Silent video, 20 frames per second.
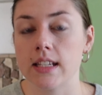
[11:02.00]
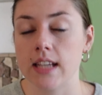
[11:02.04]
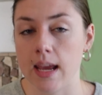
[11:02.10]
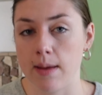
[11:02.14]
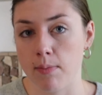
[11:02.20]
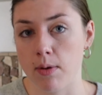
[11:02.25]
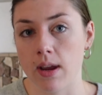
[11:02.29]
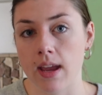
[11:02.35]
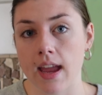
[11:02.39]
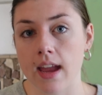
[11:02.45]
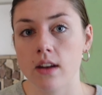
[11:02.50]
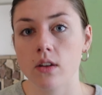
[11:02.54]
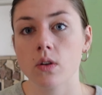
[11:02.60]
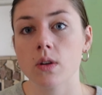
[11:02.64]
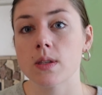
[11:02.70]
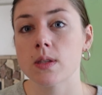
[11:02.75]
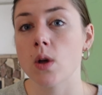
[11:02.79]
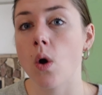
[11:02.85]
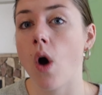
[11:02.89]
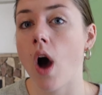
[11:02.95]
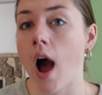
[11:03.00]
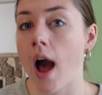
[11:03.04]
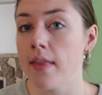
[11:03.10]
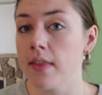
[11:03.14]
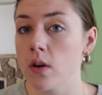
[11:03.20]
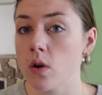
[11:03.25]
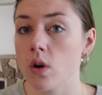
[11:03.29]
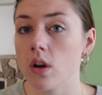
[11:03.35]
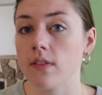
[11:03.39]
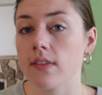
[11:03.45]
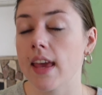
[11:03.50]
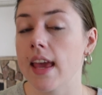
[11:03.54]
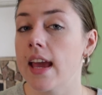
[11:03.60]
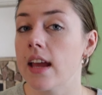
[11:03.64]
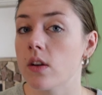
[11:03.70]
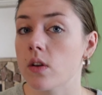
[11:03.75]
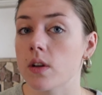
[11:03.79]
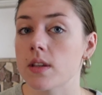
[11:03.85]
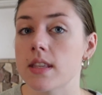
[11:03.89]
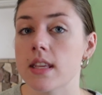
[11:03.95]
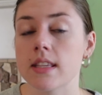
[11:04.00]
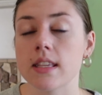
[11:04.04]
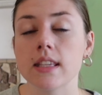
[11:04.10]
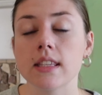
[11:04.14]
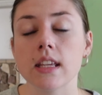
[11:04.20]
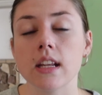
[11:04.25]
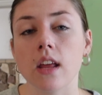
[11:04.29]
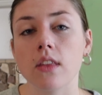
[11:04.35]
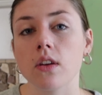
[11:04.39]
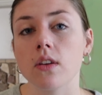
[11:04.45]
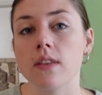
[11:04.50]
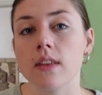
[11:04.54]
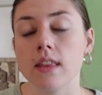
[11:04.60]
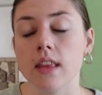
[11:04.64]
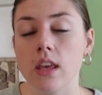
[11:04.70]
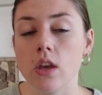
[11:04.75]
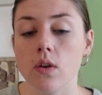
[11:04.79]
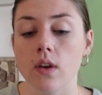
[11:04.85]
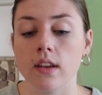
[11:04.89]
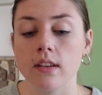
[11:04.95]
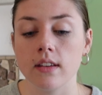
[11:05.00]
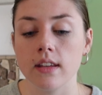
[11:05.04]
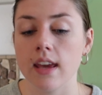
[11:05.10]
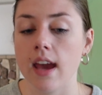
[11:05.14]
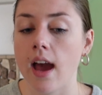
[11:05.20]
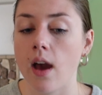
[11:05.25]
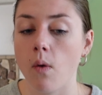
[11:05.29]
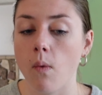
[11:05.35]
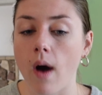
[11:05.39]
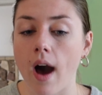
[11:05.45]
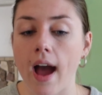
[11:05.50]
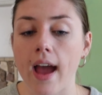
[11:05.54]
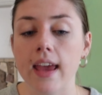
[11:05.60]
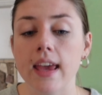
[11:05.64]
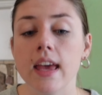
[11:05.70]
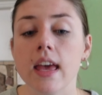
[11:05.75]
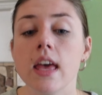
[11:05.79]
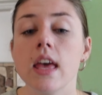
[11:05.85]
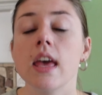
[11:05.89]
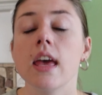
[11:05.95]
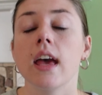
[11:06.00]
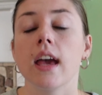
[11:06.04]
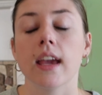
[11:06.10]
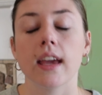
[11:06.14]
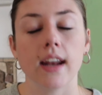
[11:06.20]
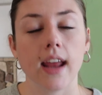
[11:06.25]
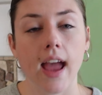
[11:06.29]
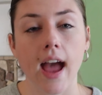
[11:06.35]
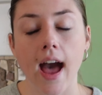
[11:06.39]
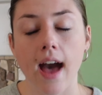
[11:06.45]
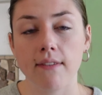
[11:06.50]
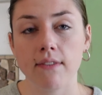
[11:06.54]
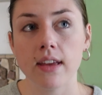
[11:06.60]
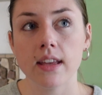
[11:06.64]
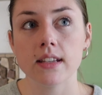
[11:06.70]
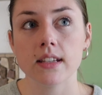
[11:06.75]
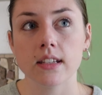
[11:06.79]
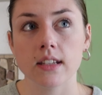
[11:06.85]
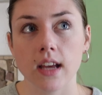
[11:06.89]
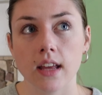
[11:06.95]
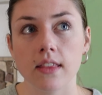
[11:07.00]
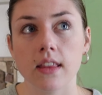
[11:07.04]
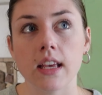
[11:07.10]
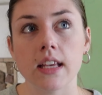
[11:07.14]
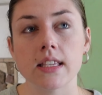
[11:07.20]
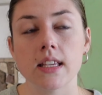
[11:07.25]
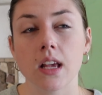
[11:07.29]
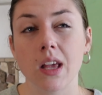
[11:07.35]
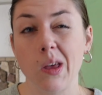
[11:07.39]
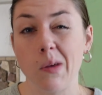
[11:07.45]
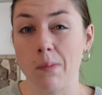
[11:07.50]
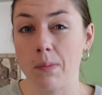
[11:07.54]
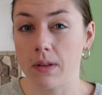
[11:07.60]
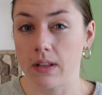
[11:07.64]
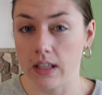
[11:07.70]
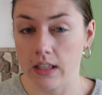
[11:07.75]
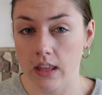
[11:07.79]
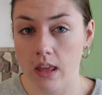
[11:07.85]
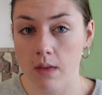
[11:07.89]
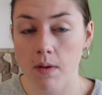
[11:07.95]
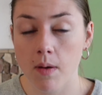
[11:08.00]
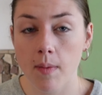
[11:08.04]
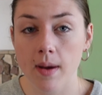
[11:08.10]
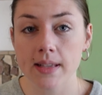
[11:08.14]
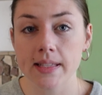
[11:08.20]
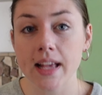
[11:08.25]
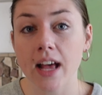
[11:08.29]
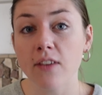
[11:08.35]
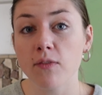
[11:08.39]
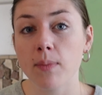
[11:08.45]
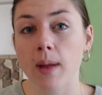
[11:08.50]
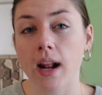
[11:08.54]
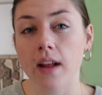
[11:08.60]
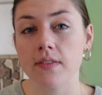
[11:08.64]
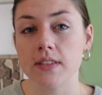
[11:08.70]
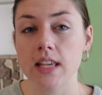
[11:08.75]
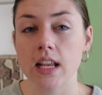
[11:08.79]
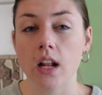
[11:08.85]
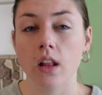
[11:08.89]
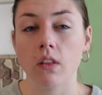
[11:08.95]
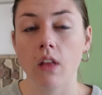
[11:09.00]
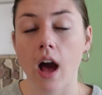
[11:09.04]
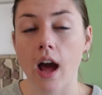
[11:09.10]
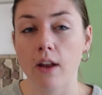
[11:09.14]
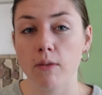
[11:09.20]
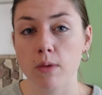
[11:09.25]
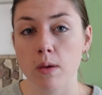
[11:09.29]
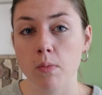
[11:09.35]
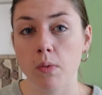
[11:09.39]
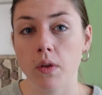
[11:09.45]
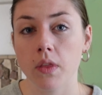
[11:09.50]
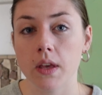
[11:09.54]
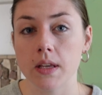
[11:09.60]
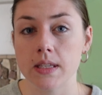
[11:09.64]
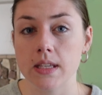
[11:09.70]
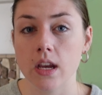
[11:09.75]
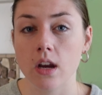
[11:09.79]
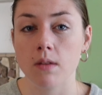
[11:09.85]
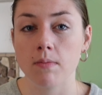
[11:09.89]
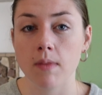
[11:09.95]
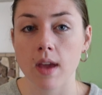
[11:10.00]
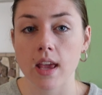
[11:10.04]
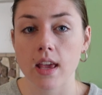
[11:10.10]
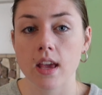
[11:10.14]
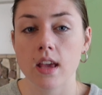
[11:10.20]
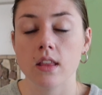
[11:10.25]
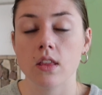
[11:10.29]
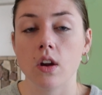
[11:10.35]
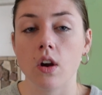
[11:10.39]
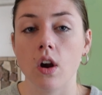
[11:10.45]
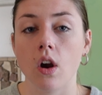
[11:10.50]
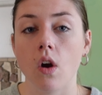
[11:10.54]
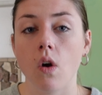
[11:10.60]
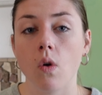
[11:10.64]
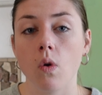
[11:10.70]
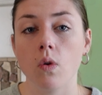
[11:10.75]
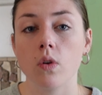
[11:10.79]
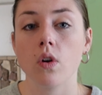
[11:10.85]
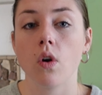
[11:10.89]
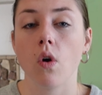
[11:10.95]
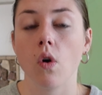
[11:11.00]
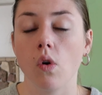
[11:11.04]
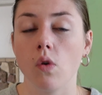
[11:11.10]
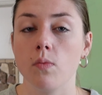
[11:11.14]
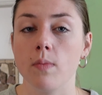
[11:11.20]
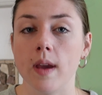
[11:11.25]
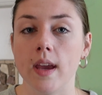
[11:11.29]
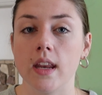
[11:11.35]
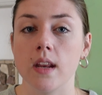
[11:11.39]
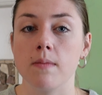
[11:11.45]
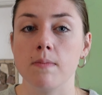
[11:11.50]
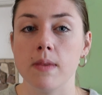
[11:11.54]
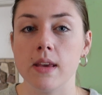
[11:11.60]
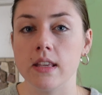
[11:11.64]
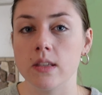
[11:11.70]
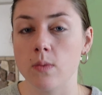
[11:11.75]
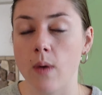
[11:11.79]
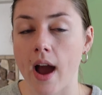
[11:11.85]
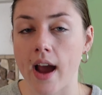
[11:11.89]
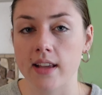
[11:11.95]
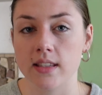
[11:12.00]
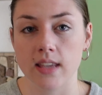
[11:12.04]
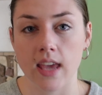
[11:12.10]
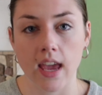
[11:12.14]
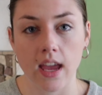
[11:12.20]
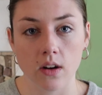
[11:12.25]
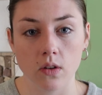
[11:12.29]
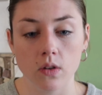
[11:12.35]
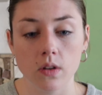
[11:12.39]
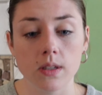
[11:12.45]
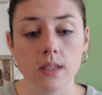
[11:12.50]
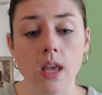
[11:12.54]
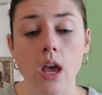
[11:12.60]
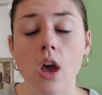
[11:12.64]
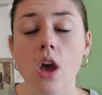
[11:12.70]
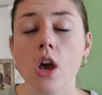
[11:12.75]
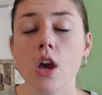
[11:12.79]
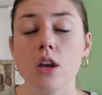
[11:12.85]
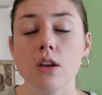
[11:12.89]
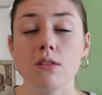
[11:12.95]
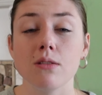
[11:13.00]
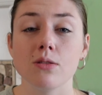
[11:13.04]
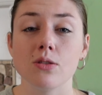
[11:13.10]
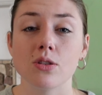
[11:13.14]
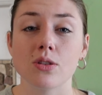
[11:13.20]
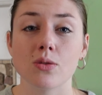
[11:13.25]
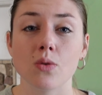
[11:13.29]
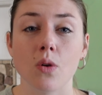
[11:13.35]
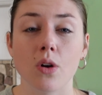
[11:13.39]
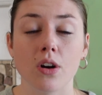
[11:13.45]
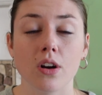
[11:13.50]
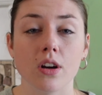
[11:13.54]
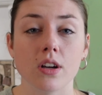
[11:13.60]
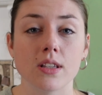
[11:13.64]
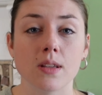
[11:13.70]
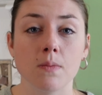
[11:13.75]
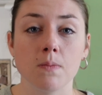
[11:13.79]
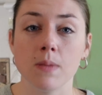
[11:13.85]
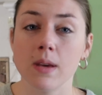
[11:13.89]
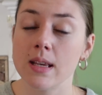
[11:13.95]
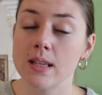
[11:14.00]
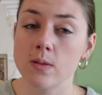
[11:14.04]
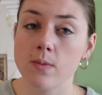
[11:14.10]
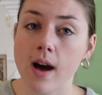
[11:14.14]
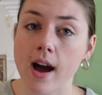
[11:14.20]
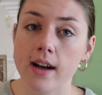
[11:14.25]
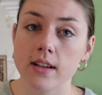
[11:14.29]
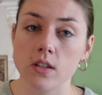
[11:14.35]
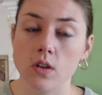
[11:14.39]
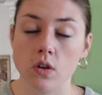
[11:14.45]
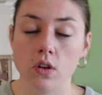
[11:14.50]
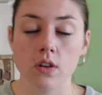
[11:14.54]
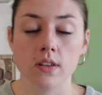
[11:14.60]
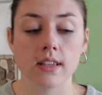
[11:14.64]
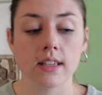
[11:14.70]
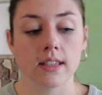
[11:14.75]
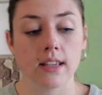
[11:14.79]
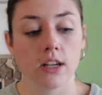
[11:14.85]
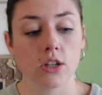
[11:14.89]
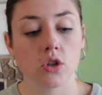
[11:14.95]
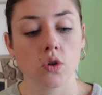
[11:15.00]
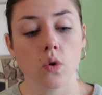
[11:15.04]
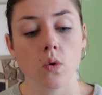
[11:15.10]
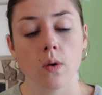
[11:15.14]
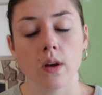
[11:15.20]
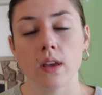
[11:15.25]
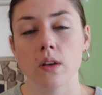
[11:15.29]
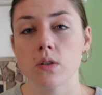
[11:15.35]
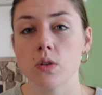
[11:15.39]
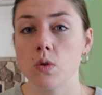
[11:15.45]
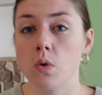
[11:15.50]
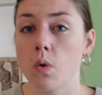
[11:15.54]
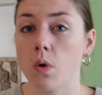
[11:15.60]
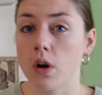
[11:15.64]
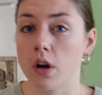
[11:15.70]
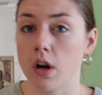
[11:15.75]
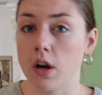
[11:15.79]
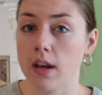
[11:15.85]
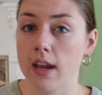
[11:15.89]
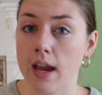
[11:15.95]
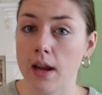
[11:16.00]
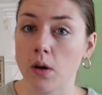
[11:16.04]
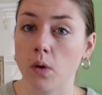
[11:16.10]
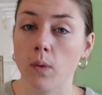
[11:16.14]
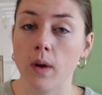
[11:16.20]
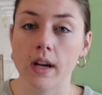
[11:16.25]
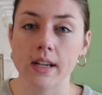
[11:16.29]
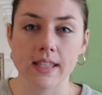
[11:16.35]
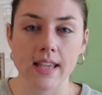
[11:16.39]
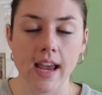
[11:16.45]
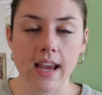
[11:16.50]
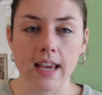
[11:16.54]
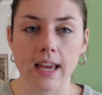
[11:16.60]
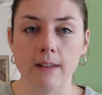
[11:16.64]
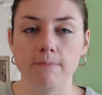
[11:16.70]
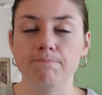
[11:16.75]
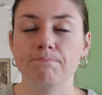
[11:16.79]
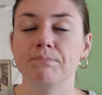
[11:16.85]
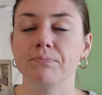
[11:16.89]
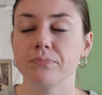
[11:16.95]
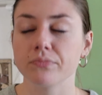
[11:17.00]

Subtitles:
taper candles. So on the note of candles, this is another thing that you can DIY. Again, I haven't done this completely by myself, but I've seen a lot of people this year making their own homemade beeswax candles. You just order some beeswax, you can use essential oils, you order candle wicks. I can